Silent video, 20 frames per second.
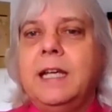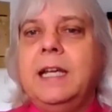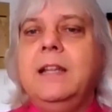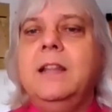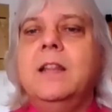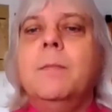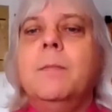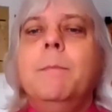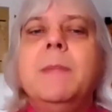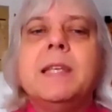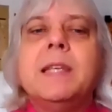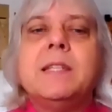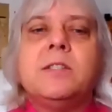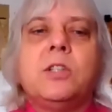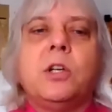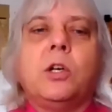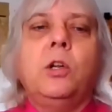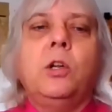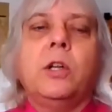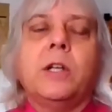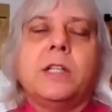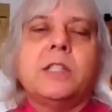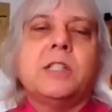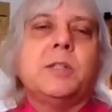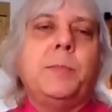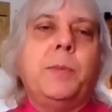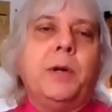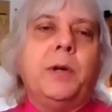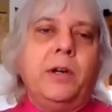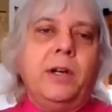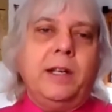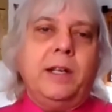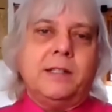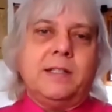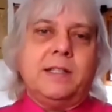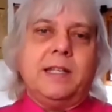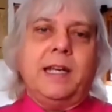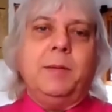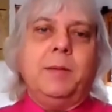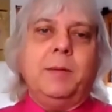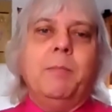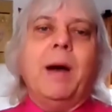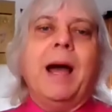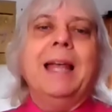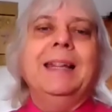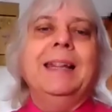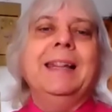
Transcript: in the mystical experiencing by